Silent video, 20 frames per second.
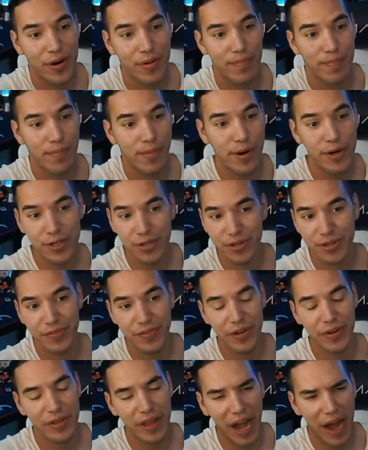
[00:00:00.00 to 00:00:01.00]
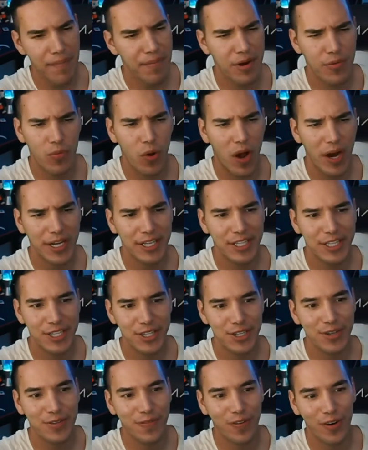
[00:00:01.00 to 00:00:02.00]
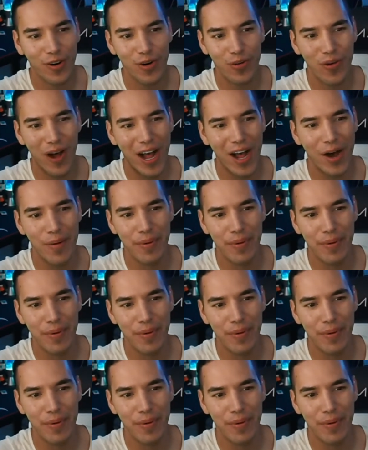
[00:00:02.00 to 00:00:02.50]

merch review that I've been wanting to do for a while,